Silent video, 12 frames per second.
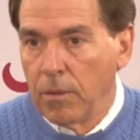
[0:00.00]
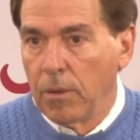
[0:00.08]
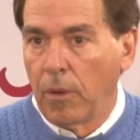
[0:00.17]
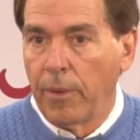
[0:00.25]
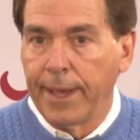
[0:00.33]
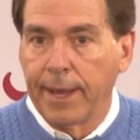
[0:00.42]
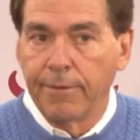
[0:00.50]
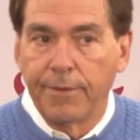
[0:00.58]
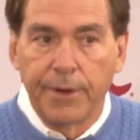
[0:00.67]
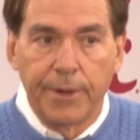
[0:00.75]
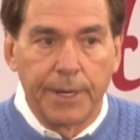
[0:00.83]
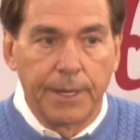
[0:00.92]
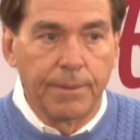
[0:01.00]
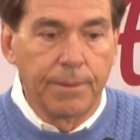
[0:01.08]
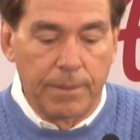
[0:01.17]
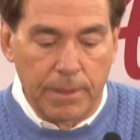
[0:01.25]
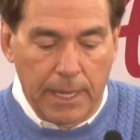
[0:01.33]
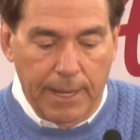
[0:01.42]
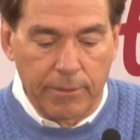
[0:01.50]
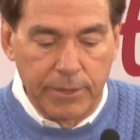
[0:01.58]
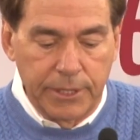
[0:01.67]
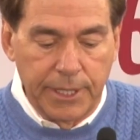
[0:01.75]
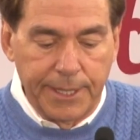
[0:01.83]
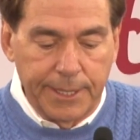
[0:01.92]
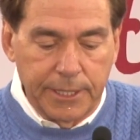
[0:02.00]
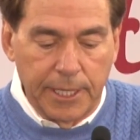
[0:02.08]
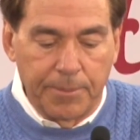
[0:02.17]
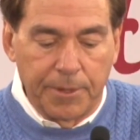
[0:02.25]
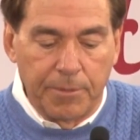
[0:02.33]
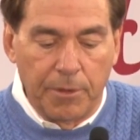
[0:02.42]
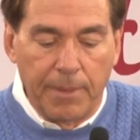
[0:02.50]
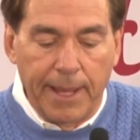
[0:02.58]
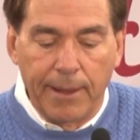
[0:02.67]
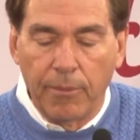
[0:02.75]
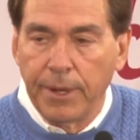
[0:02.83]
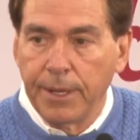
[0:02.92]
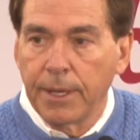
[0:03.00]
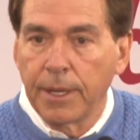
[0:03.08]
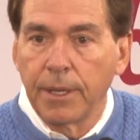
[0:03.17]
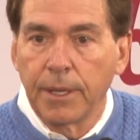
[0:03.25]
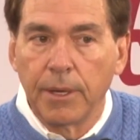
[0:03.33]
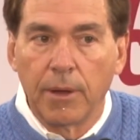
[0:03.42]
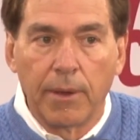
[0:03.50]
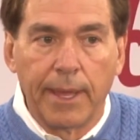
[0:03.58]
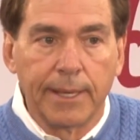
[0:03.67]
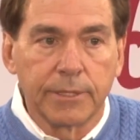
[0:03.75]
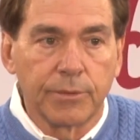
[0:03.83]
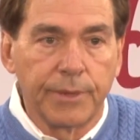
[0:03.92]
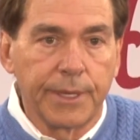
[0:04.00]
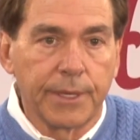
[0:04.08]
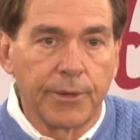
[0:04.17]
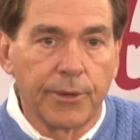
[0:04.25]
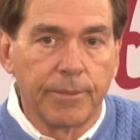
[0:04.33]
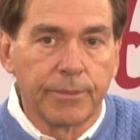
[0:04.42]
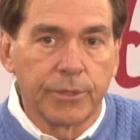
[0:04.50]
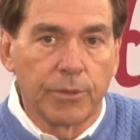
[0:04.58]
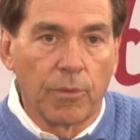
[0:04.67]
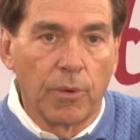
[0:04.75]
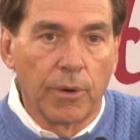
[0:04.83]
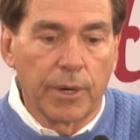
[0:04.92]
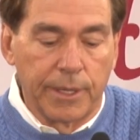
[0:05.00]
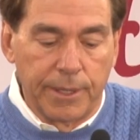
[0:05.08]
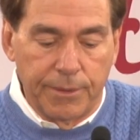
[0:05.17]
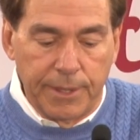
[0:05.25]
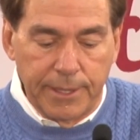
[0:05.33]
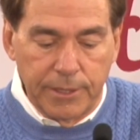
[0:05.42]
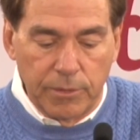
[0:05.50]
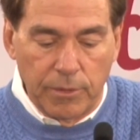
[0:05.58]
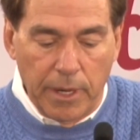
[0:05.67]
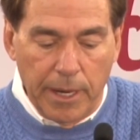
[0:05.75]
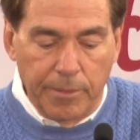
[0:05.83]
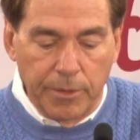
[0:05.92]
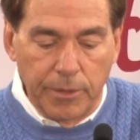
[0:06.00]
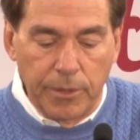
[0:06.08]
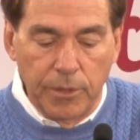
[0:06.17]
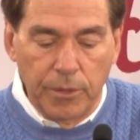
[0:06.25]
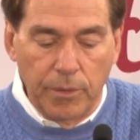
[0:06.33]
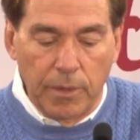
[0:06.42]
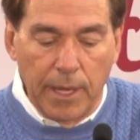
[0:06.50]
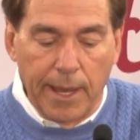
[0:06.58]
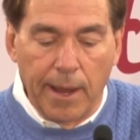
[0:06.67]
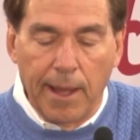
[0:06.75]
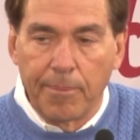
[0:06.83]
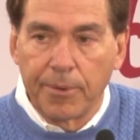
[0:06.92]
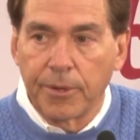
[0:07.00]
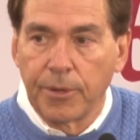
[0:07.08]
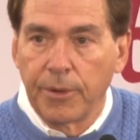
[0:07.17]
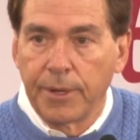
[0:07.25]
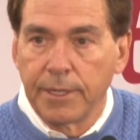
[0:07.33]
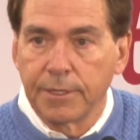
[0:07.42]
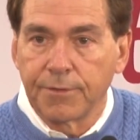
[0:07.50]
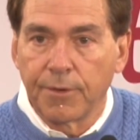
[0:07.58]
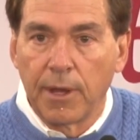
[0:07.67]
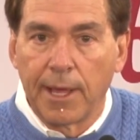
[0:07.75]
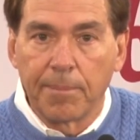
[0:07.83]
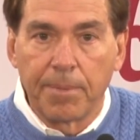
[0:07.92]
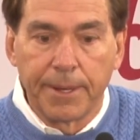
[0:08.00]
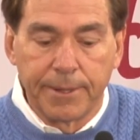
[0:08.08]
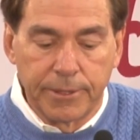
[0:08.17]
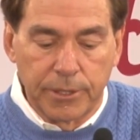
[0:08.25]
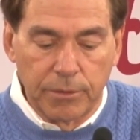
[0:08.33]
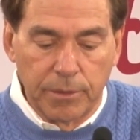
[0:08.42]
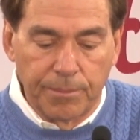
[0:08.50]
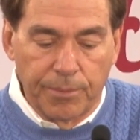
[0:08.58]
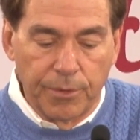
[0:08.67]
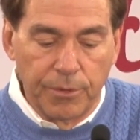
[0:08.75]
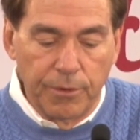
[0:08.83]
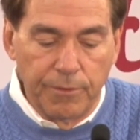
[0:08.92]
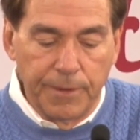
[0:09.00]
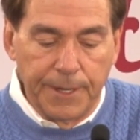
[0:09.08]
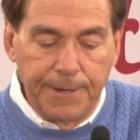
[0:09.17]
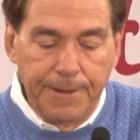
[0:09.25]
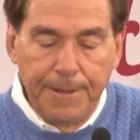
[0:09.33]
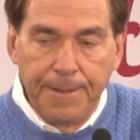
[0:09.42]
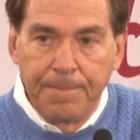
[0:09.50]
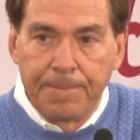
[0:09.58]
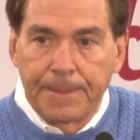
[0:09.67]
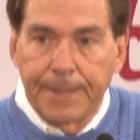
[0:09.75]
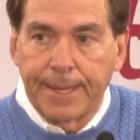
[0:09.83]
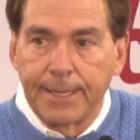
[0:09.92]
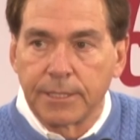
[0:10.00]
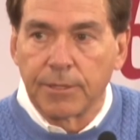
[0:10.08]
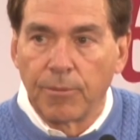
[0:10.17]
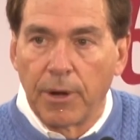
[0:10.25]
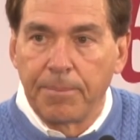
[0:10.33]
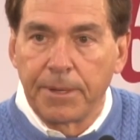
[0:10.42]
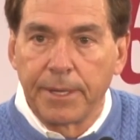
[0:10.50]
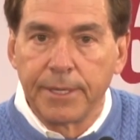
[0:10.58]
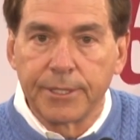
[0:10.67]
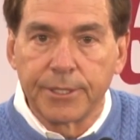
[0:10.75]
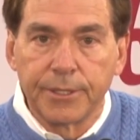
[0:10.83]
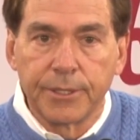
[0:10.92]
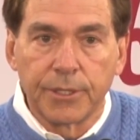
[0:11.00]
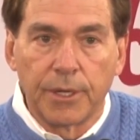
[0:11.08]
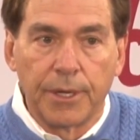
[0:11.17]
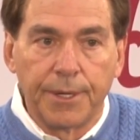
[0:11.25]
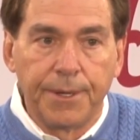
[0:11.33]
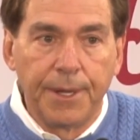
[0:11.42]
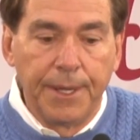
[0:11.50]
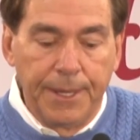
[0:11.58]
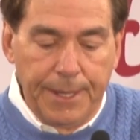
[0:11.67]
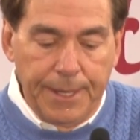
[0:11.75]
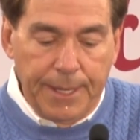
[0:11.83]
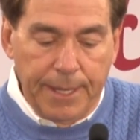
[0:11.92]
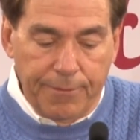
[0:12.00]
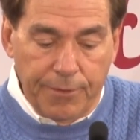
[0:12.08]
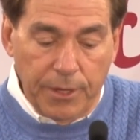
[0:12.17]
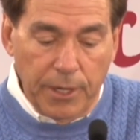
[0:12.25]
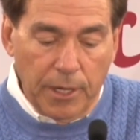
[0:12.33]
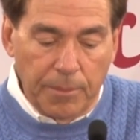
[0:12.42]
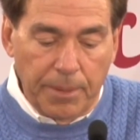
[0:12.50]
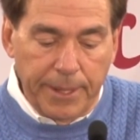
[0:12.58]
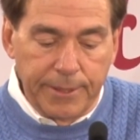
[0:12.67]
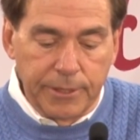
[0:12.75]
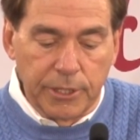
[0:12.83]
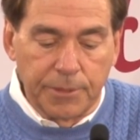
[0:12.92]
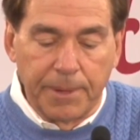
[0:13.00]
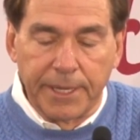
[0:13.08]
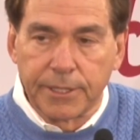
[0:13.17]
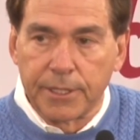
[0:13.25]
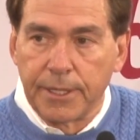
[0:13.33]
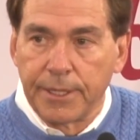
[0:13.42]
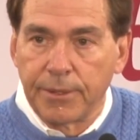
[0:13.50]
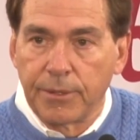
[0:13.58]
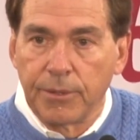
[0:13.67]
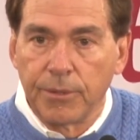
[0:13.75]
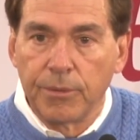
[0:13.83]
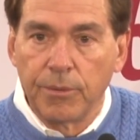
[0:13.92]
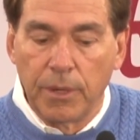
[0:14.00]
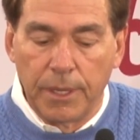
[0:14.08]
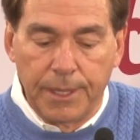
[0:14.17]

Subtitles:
Well, we had a very, I would say, acceptable bye week, you know, last week in terms of the work and the things that we were able to do. A lot of opportunities for a lot of players to improve and get some repetitions on, for the young players especially, to